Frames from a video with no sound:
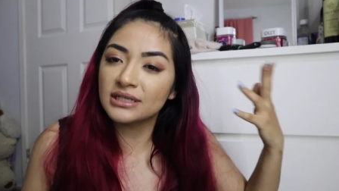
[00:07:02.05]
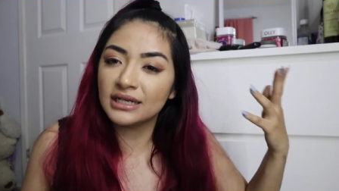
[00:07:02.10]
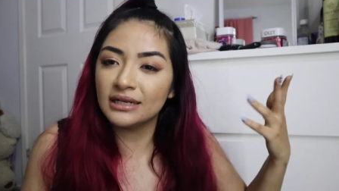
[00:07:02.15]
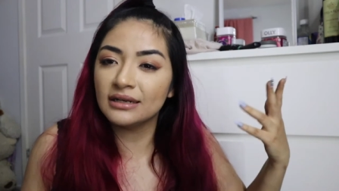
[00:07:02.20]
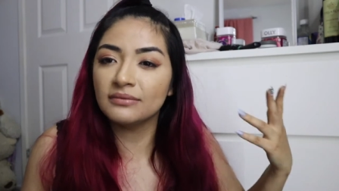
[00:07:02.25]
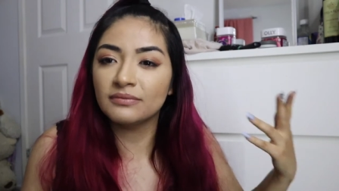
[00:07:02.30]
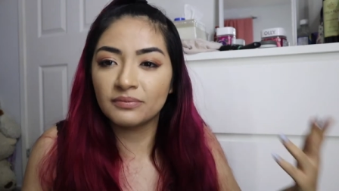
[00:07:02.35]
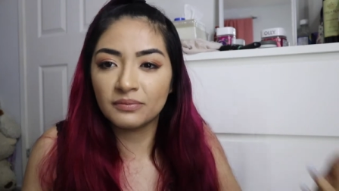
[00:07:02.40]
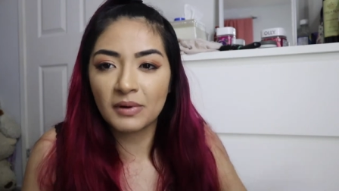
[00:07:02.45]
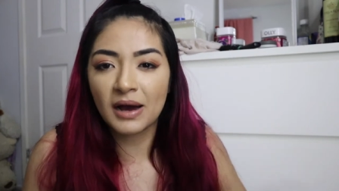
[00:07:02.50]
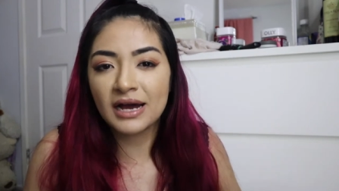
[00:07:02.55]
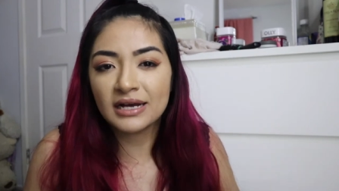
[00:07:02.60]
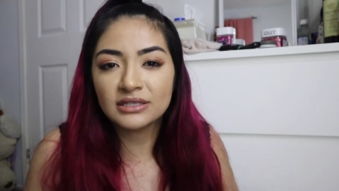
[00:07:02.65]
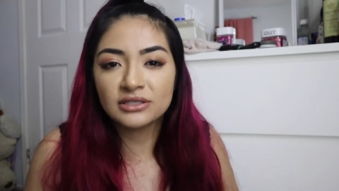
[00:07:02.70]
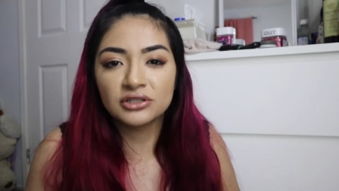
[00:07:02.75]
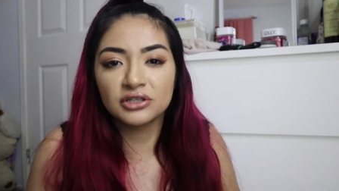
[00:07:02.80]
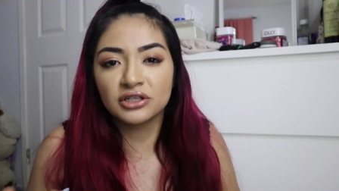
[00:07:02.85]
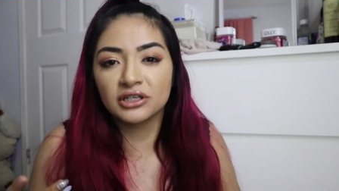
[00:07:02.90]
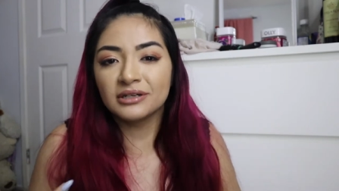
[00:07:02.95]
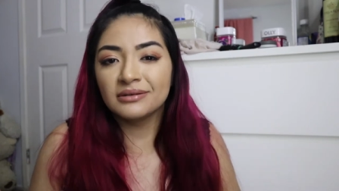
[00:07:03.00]
in
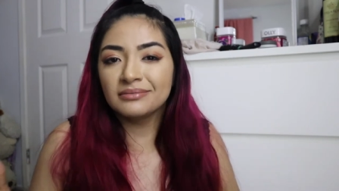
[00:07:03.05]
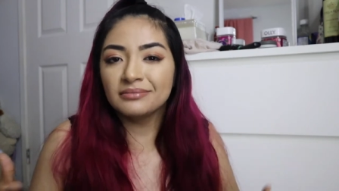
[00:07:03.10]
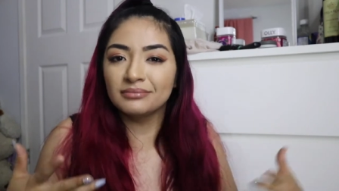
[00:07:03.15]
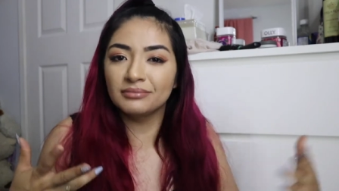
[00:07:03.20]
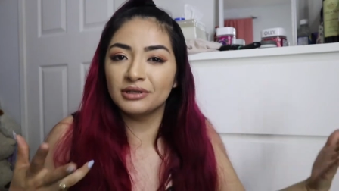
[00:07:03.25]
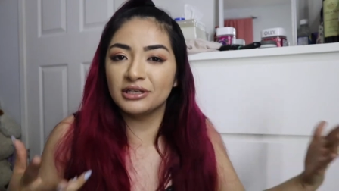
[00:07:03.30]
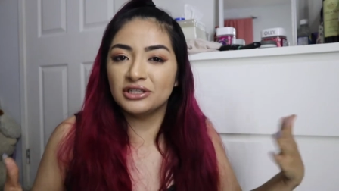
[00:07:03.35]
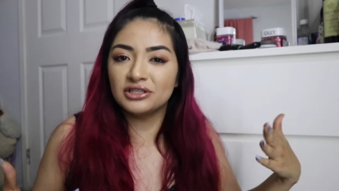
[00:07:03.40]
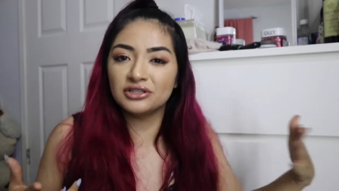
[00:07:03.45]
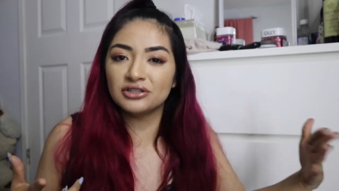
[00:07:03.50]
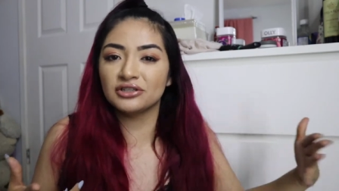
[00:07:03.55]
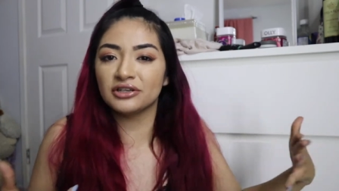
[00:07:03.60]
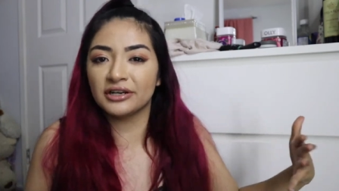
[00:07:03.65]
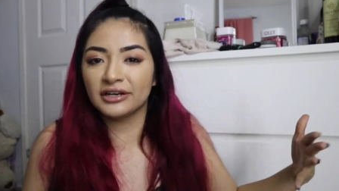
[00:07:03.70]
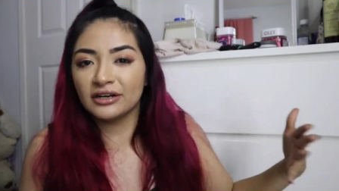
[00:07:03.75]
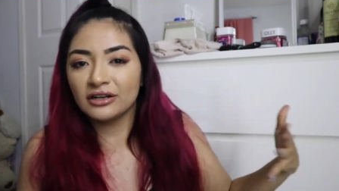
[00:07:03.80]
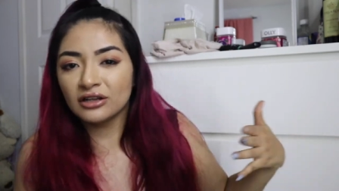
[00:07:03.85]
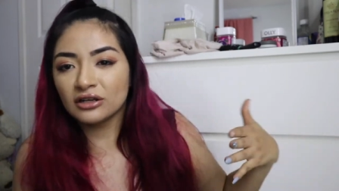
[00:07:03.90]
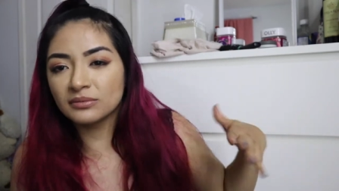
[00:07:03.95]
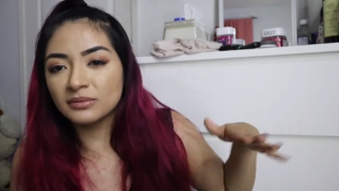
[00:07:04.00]
faster and bleaches your
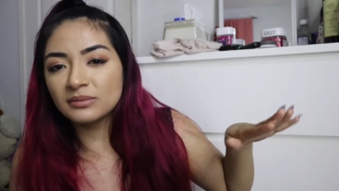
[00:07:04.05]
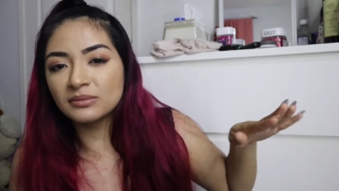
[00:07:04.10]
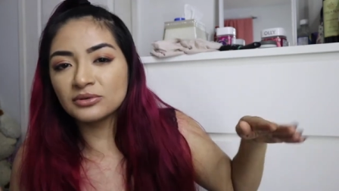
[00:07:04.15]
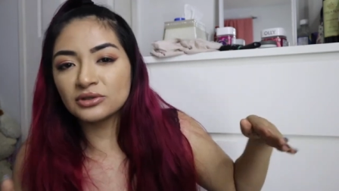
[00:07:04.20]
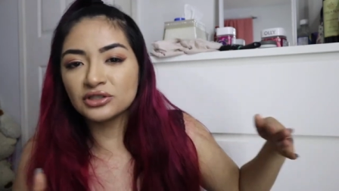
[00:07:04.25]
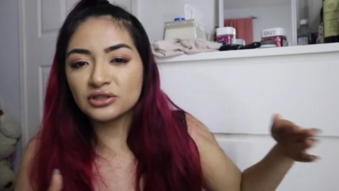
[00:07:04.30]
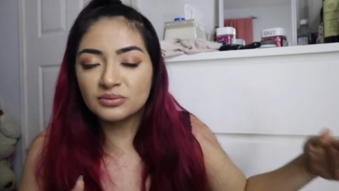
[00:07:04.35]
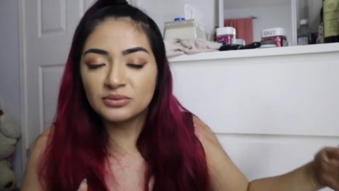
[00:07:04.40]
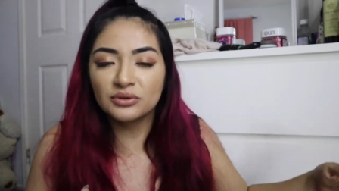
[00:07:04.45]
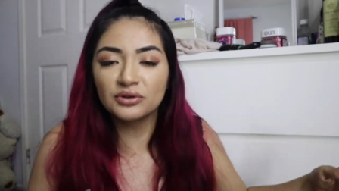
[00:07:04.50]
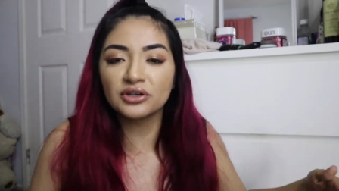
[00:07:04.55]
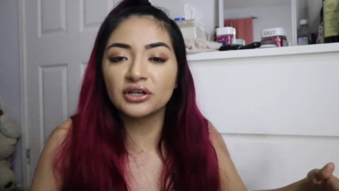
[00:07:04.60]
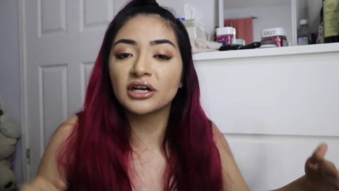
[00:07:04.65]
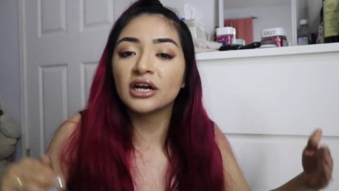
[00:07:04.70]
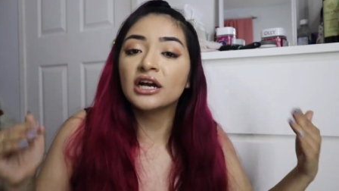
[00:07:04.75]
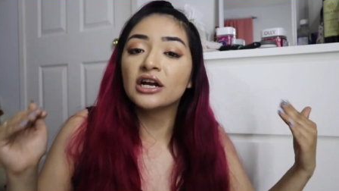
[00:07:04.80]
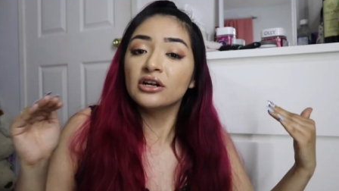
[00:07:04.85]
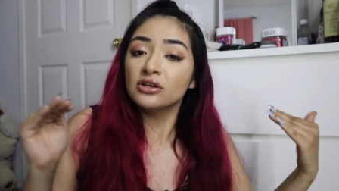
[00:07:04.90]
hair a little bit more smoother.